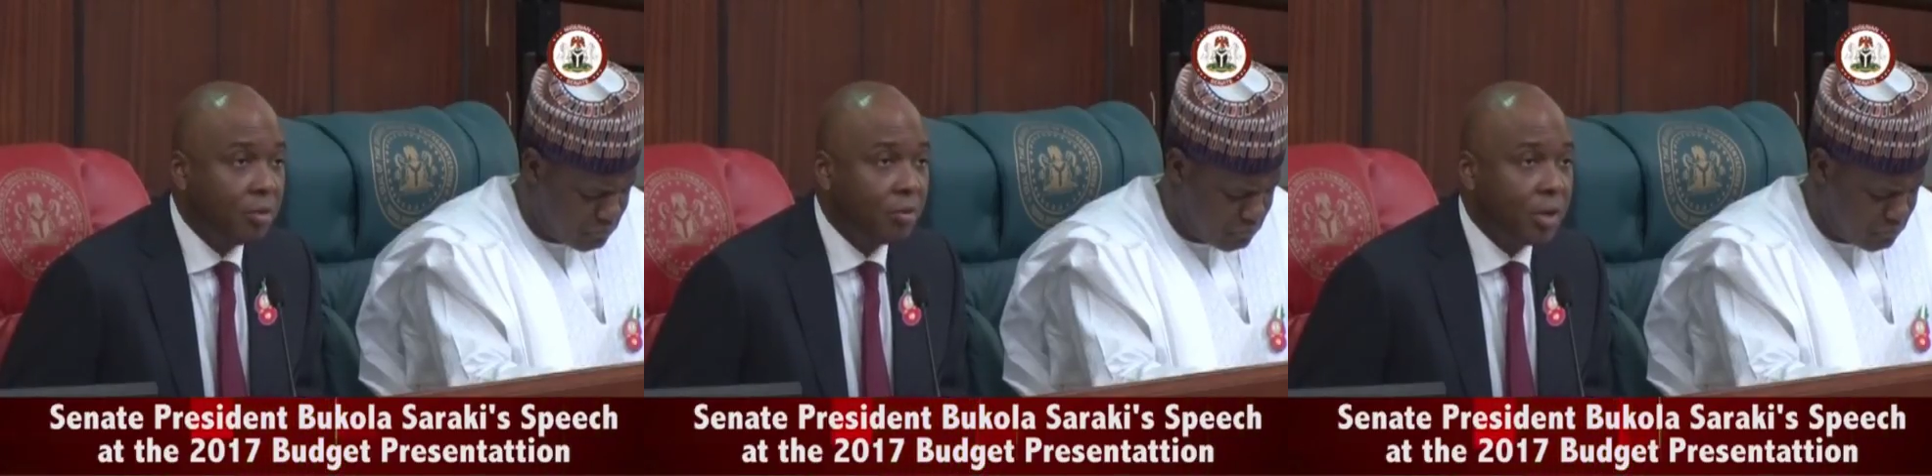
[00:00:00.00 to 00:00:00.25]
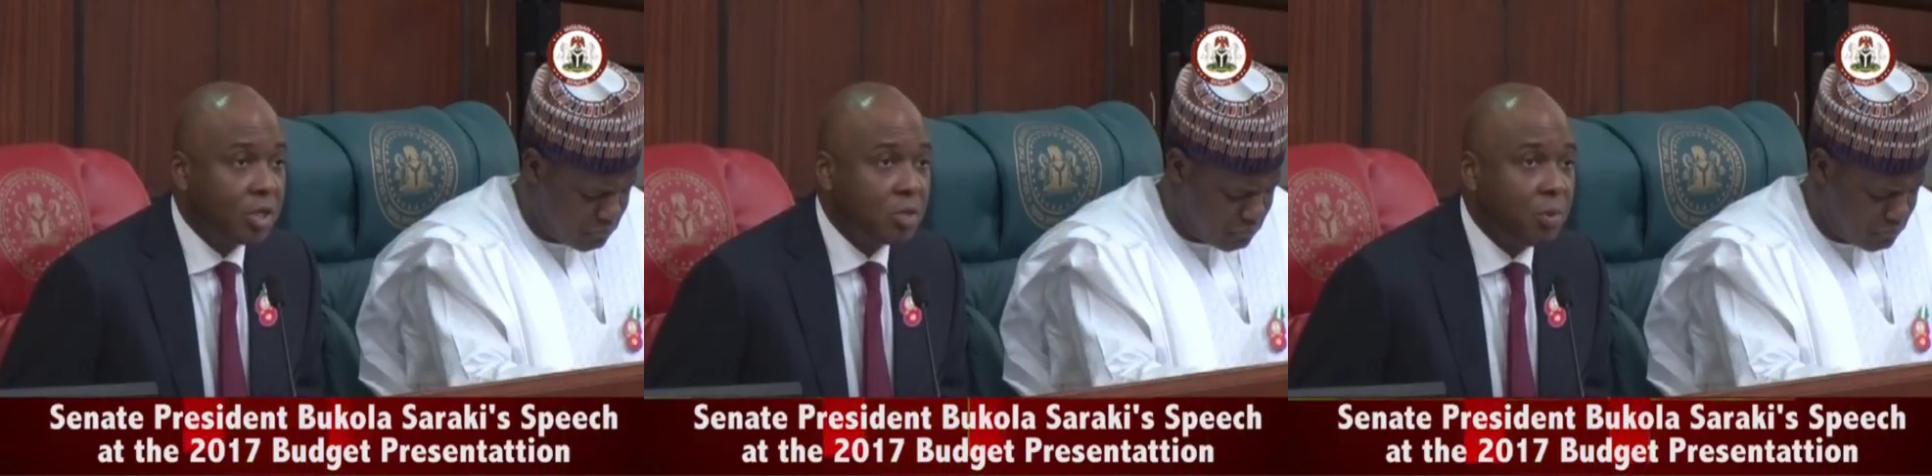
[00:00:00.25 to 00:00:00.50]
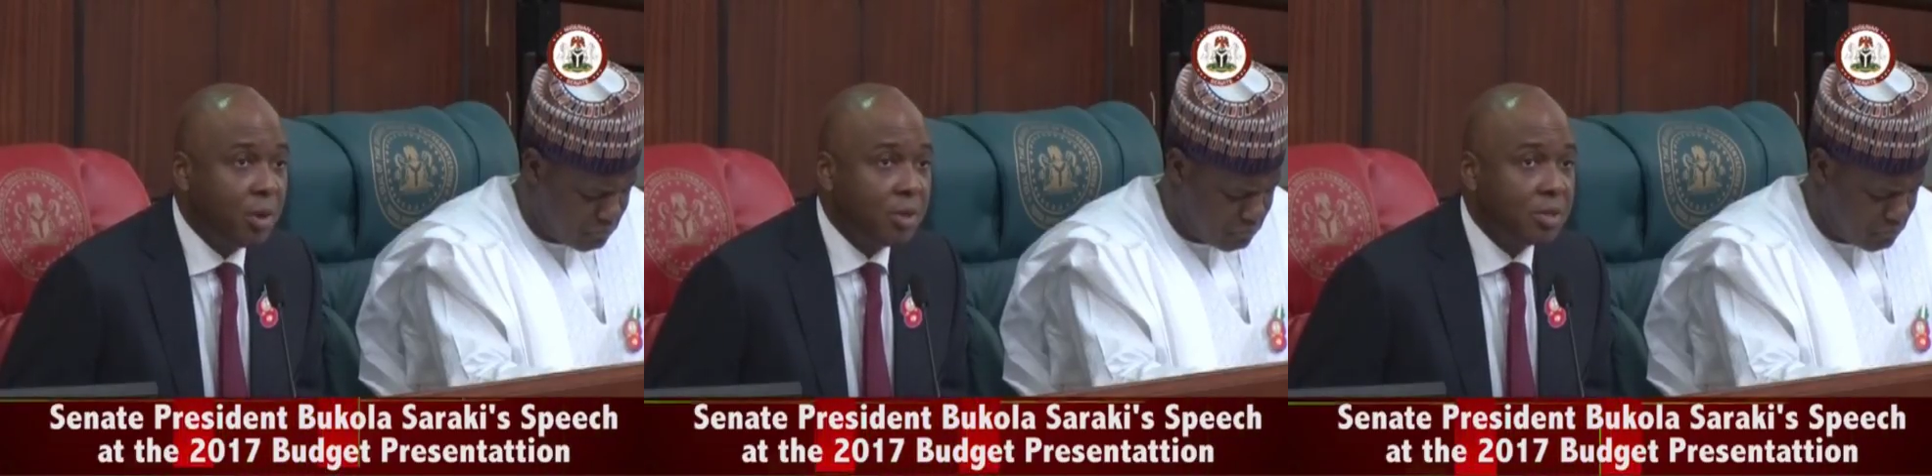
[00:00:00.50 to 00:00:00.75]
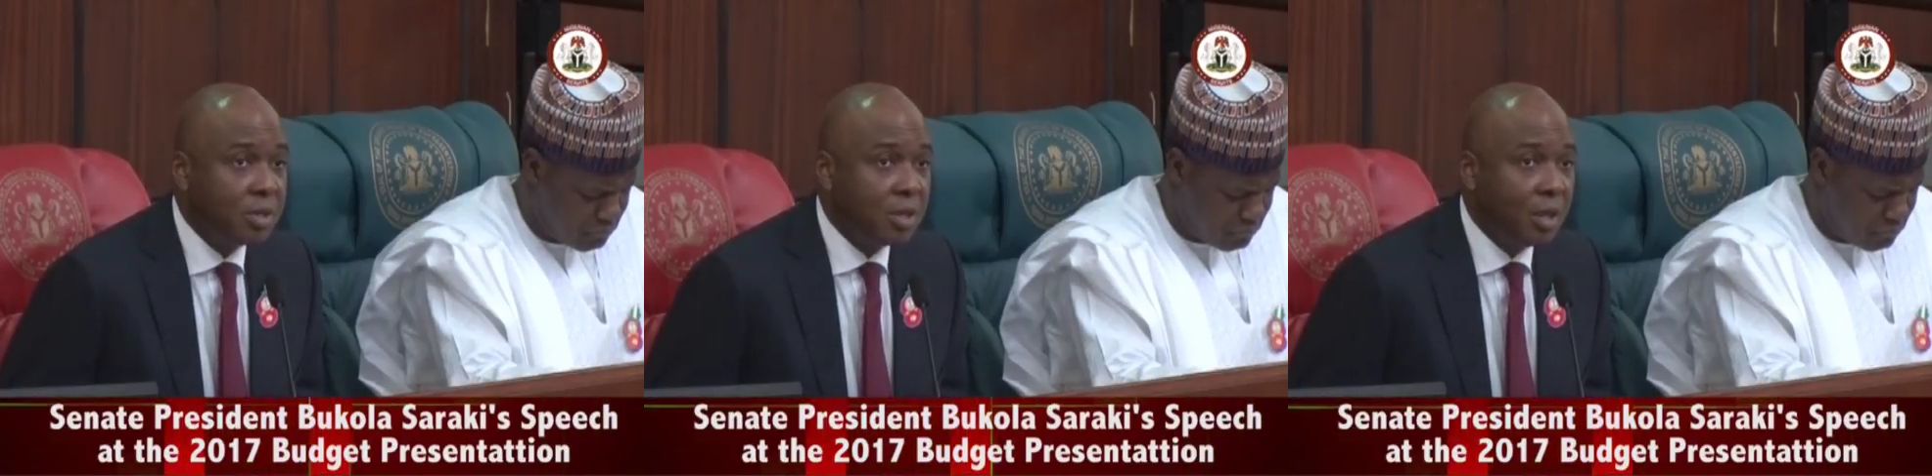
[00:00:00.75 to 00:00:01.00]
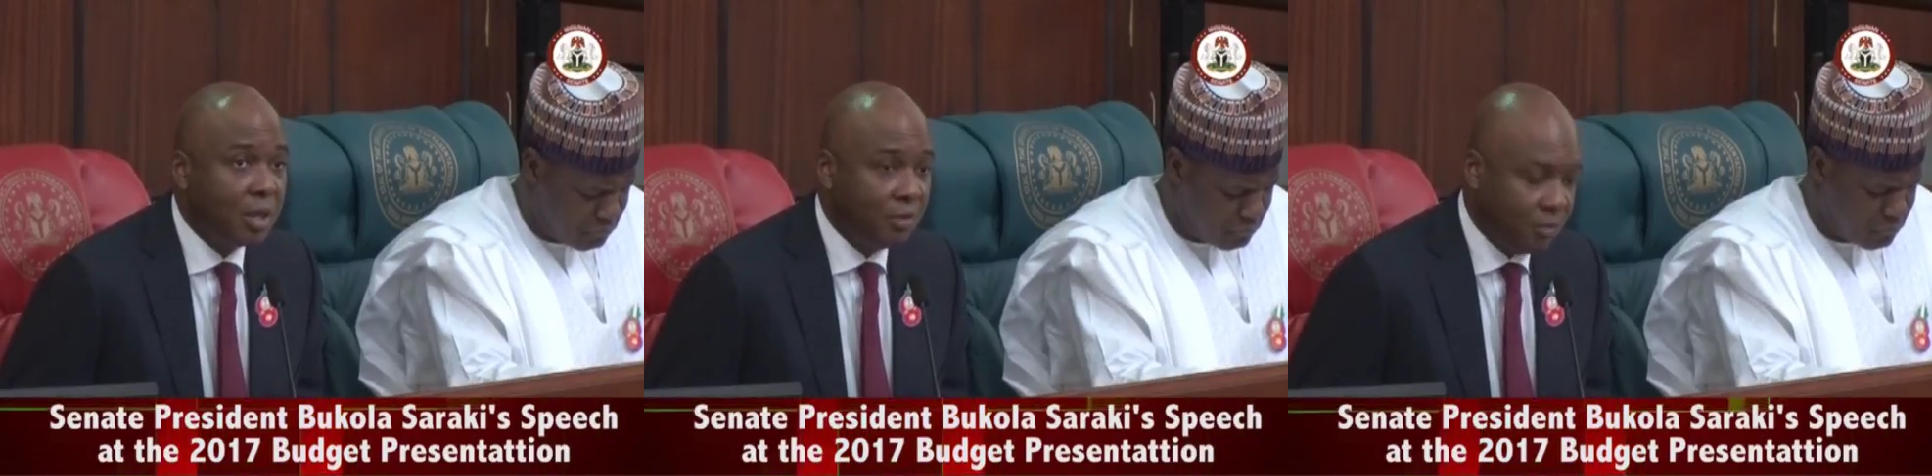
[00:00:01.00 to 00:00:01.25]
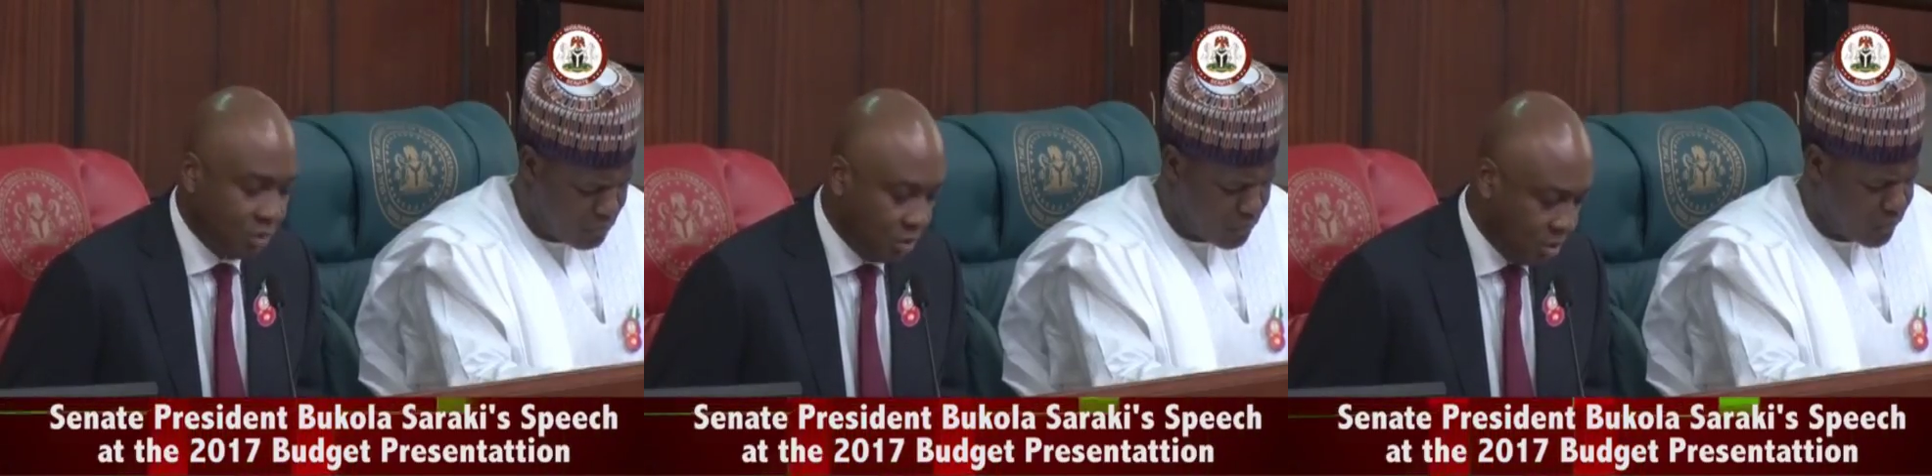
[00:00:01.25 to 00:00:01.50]
transparency, and
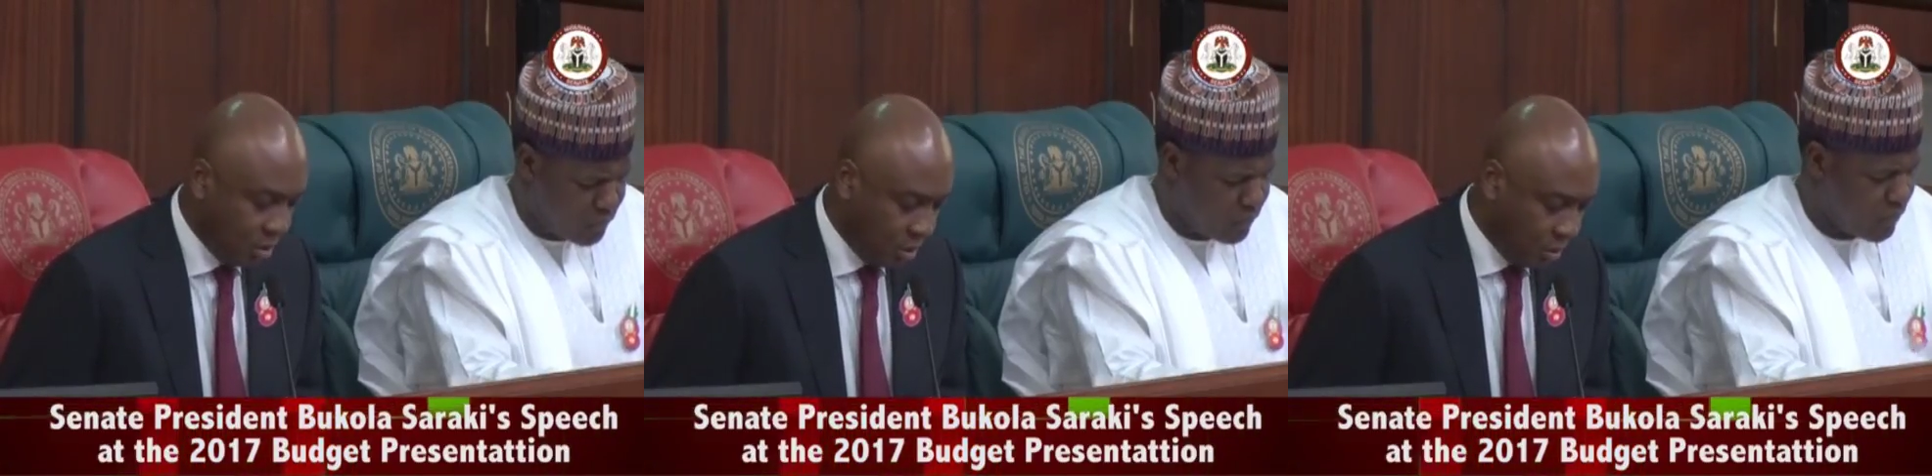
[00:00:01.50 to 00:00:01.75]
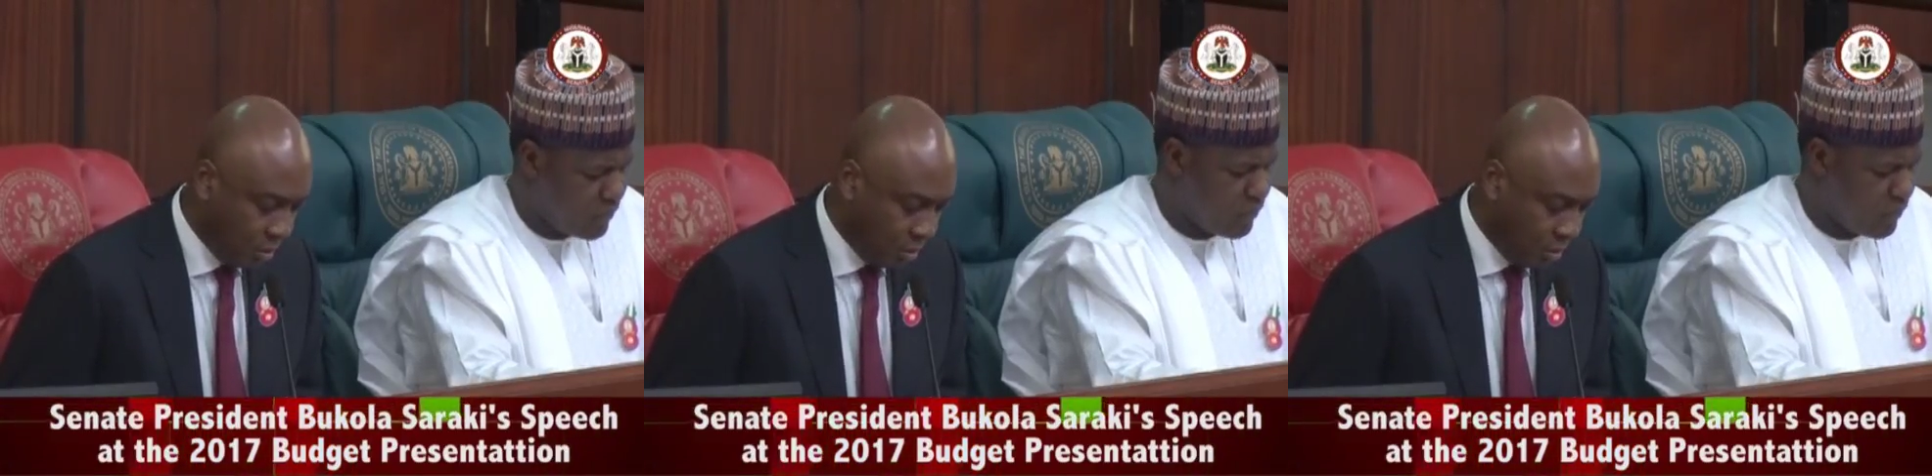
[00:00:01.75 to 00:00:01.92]
efficiency.